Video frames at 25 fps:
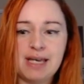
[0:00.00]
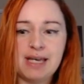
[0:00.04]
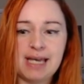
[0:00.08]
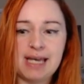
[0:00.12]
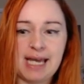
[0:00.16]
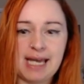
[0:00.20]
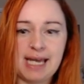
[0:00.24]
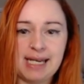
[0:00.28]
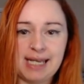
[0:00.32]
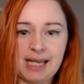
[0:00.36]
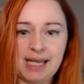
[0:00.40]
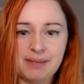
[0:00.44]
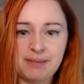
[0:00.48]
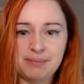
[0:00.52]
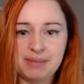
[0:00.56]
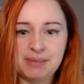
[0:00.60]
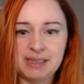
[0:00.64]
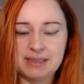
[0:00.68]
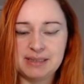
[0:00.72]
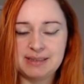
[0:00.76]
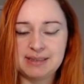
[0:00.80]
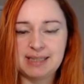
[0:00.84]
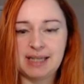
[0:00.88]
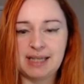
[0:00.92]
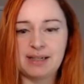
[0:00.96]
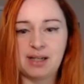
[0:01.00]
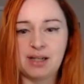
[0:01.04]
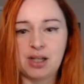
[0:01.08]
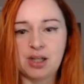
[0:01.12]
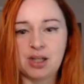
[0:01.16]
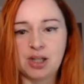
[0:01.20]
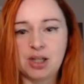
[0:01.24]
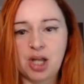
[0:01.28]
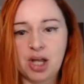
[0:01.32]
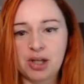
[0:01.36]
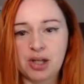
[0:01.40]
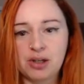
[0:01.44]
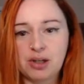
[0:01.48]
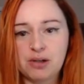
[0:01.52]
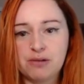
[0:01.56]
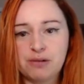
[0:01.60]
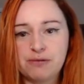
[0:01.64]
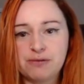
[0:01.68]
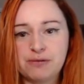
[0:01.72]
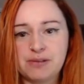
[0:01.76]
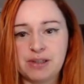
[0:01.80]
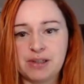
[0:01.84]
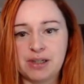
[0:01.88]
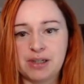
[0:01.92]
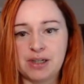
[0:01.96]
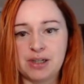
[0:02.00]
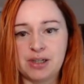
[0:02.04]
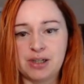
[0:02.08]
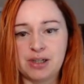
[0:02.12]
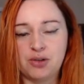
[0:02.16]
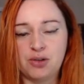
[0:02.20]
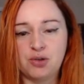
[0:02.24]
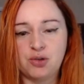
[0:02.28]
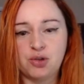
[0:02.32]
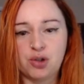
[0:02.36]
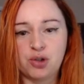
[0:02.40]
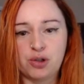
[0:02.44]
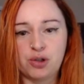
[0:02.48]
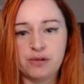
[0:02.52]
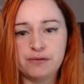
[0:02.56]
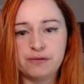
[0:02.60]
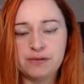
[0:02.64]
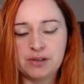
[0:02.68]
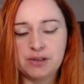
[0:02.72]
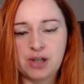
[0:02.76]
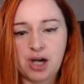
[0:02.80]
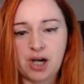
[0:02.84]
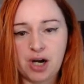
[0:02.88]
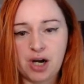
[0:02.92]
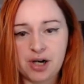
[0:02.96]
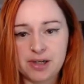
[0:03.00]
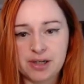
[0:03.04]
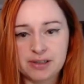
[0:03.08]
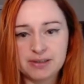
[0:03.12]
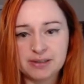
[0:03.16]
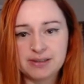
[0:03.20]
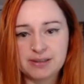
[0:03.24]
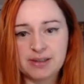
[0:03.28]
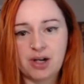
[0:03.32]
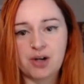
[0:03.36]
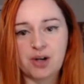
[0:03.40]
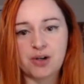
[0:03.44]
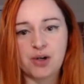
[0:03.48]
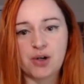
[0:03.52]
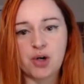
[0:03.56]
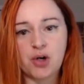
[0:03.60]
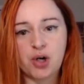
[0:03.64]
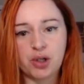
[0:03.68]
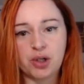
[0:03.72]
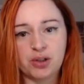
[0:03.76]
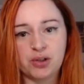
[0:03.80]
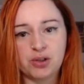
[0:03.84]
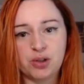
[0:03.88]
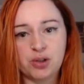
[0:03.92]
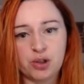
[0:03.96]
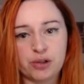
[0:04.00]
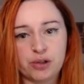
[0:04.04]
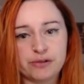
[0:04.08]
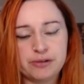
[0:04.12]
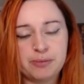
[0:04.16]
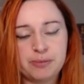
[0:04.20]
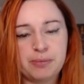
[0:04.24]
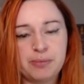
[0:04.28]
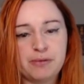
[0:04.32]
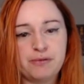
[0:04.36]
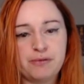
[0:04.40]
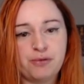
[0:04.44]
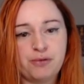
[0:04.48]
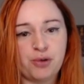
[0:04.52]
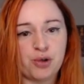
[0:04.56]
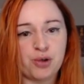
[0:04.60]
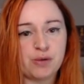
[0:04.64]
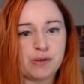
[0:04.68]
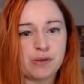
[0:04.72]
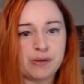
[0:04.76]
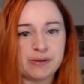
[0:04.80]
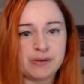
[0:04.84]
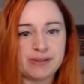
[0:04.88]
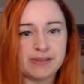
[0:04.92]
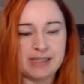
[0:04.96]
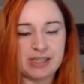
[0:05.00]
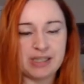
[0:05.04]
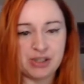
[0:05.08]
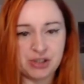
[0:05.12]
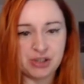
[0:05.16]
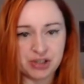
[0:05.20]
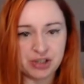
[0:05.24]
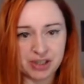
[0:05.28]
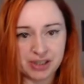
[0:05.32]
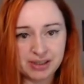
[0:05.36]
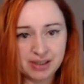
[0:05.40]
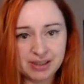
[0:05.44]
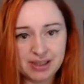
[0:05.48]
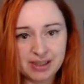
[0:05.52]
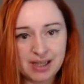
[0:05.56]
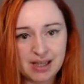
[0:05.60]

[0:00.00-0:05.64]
and that means that a lot of the nerfed cards are unnerved before rotation.